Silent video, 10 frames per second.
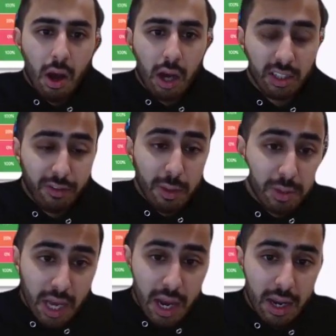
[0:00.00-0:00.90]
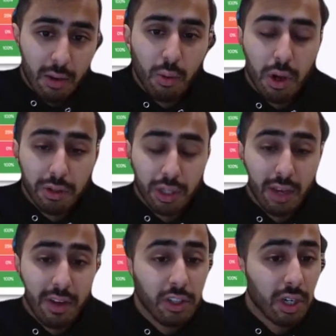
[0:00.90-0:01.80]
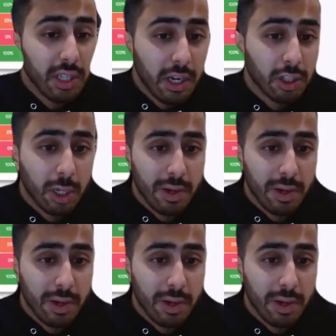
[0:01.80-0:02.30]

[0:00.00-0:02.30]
On the flip side, we also give engineering leadership